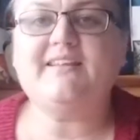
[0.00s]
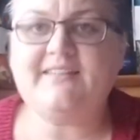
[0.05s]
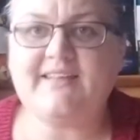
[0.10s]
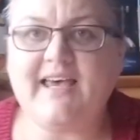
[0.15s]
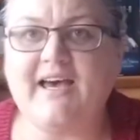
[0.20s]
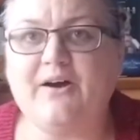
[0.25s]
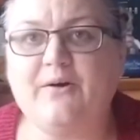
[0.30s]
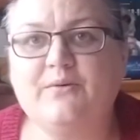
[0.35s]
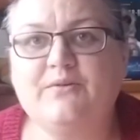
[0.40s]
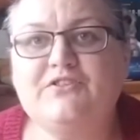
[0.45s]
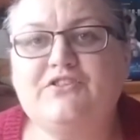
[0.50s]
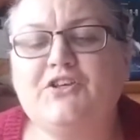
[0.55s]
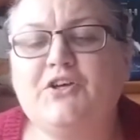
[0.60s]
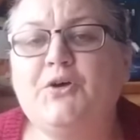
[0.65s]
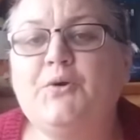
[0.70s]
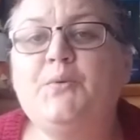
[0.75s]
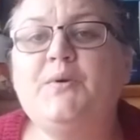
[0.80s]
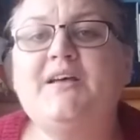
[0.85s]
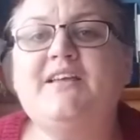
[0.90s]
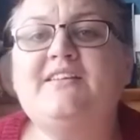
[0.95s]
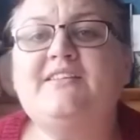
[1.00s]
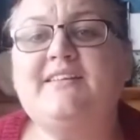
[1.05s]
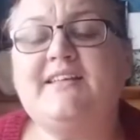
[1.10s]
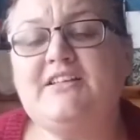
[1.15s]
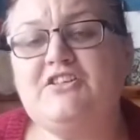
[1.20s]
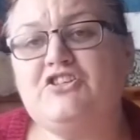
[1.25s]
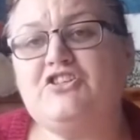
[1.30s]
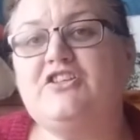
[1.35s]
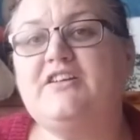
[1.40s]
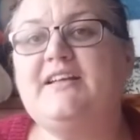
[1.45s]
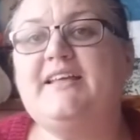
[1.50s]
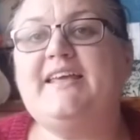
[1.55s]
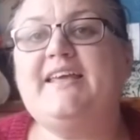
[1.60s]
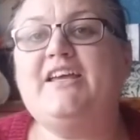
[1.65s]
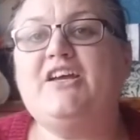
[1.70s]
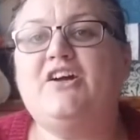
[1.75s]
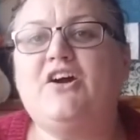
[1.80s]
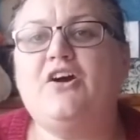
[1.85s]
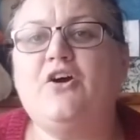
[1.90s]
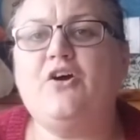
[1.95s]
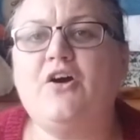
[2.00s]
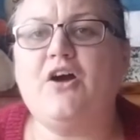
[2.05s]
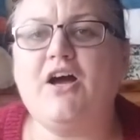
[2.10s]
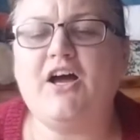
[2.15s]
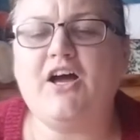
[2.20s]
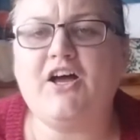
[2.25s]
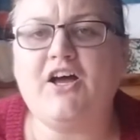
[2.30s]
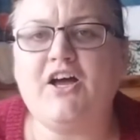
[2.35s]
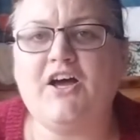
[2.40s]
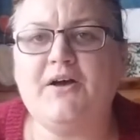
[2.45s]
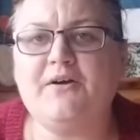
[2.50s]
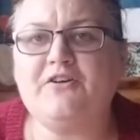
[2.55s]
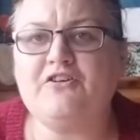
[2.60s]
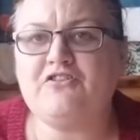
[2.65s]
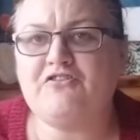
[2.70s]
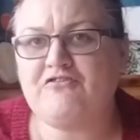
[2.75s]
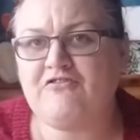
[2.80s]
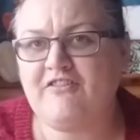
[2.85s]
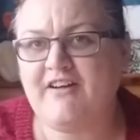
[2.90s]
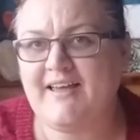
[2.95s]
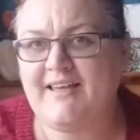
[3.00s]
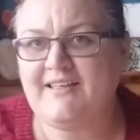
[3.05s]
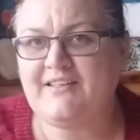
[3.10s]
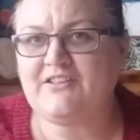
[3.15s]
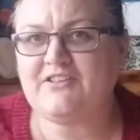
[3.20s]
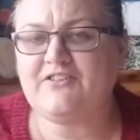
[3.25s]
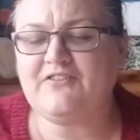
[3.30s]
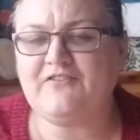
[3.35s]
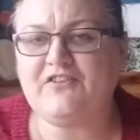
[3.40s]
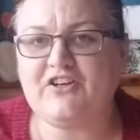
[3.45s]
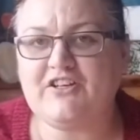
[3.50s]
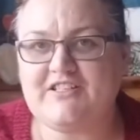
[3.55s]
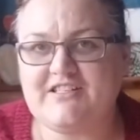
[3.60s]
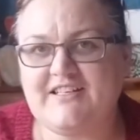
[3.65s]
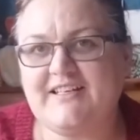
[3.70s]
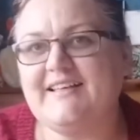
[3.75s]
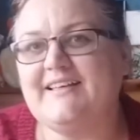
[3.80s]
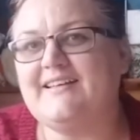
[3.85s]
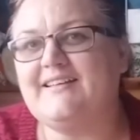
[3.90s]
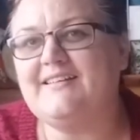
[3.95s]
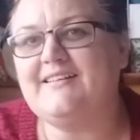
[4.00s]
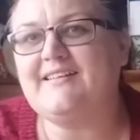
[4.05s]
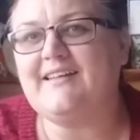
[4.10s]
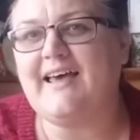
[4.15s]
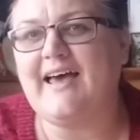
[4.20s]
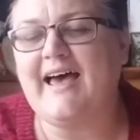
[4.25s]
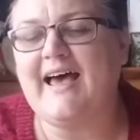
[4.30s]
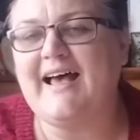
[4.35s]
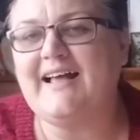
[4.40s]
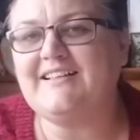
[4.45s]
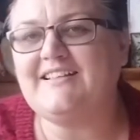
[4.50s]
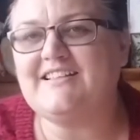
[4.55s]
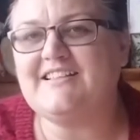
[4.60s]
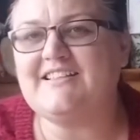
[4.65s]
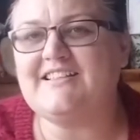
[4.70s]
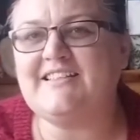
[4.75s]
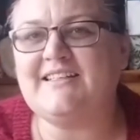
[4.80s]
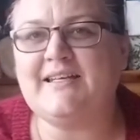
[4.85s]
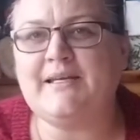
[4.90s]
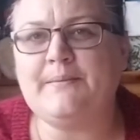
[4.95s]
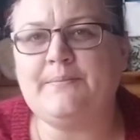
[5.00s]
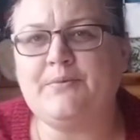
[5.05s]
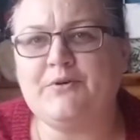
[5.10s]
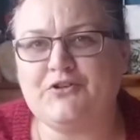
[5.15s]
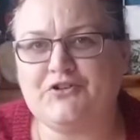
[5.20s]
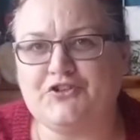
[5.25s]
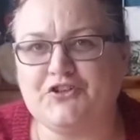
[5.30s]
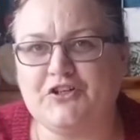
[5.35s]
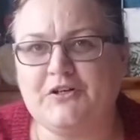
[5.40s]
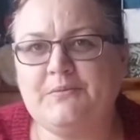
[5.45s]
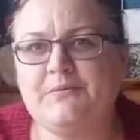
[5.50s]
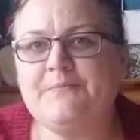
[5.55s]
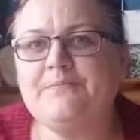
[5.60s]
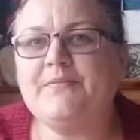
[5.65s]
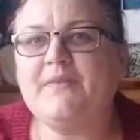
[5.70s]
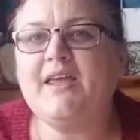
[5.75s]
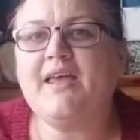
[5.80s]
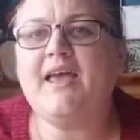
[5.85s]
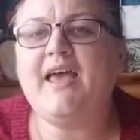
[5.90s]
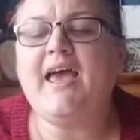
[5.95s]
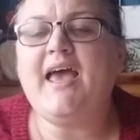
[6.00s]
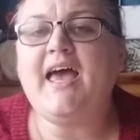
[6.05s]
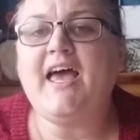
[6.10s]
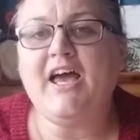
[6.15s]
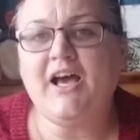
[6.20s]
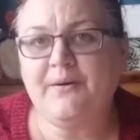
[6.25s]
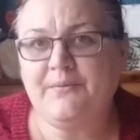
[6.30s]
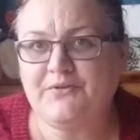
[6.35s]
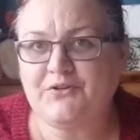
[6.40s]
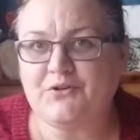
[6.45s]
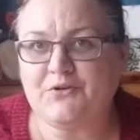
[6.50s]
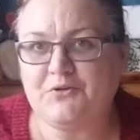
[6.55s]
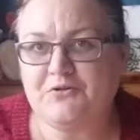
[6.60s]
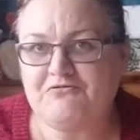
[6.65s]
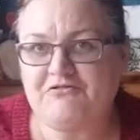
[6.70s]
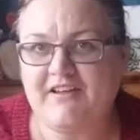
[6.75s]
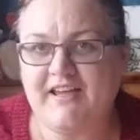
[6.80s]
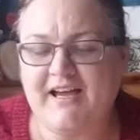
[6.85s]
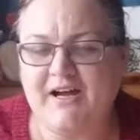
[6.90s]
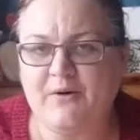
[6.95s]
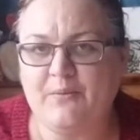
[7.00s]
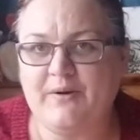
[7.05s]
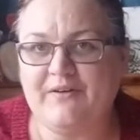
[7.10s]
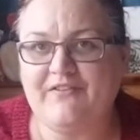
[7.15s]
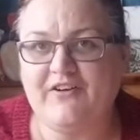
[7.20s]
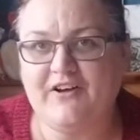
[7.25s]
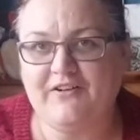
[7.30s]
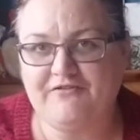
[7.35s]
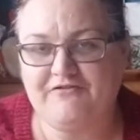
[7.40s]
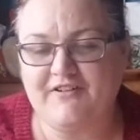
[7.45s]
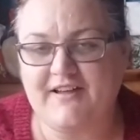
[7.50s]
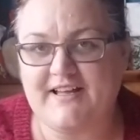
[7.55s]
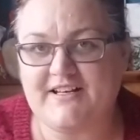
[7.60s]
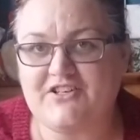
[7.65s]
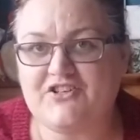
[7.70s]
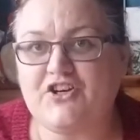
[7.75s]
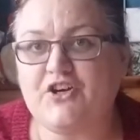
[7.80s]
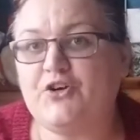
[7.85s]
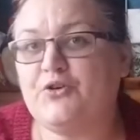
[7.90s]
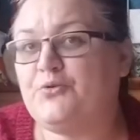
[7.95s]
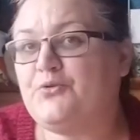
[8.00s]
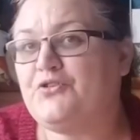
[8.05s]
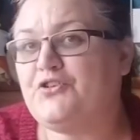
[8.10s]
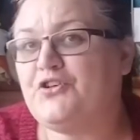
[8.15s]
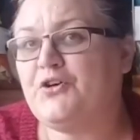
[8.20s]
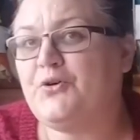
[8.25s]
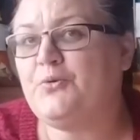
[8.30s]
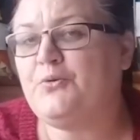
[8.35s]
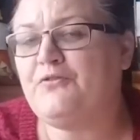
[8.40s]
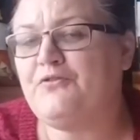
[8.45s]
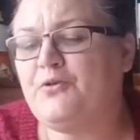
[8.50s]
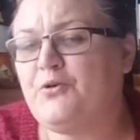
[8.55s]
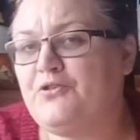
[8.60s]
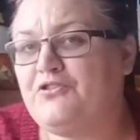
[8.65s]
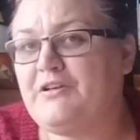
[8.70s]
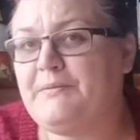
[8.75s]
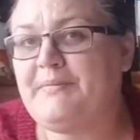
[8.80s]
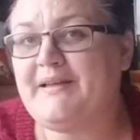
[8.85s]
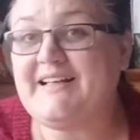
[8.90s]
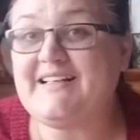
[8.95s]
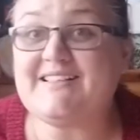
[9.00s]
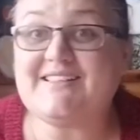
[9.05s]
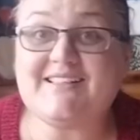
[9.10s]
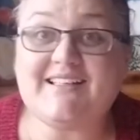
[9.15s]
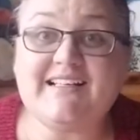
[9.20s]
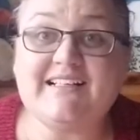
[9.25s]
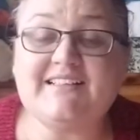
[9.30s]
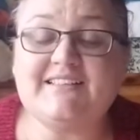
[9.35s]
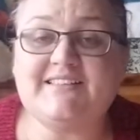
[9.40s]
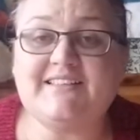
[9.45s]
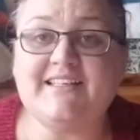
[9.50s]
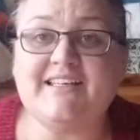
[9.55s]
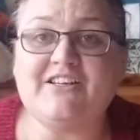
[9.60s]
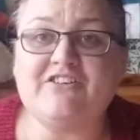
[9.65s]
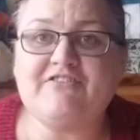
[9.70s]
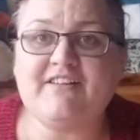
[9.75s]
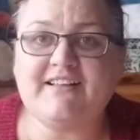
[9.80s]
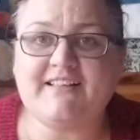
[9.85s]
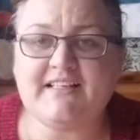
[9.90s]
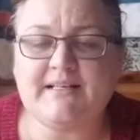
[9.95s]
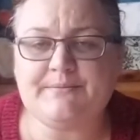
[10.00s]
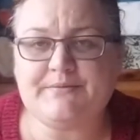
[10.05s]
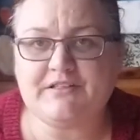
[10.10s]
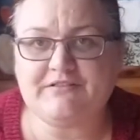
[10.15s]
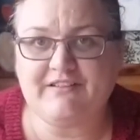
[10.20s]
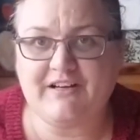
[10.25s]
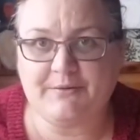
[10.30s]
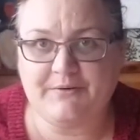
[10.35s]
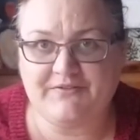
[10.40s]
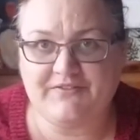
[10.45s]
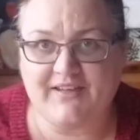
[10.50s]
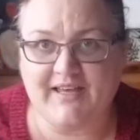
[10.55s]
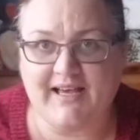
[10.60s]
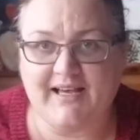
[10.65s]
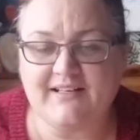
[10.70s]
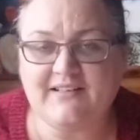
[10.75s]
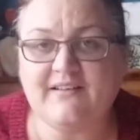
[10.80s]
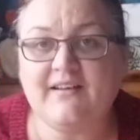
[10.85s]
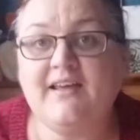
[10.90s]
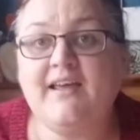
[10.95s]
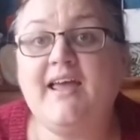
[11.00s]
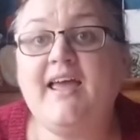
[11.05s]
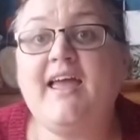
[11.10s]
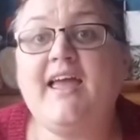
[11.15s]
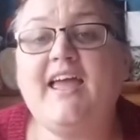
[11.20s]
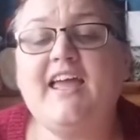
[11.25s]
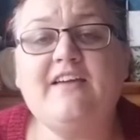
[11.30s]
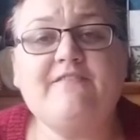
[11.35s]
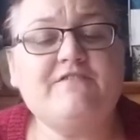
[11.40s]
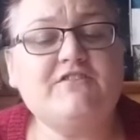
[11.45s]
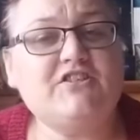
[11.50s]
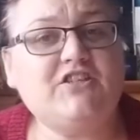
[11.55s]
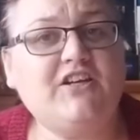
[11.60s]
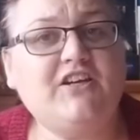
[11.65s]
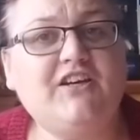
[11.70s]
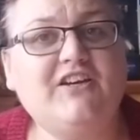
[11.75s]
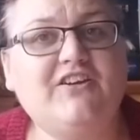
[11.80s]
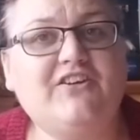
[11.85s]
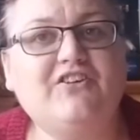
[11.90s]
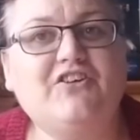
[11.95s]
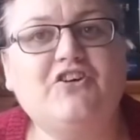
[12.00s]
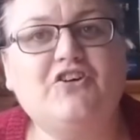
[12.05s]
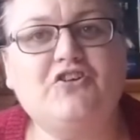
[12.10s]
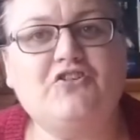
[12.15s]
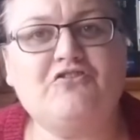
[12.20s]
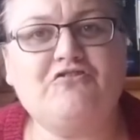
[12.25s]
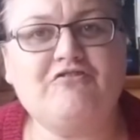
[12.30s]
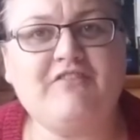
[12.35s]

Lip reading: that's how. So, essentially, Grace volunteers at the bookshop, helps Audrey out with her French, and also, with Audrey being dyslexic, Grace helps her out with that. In return,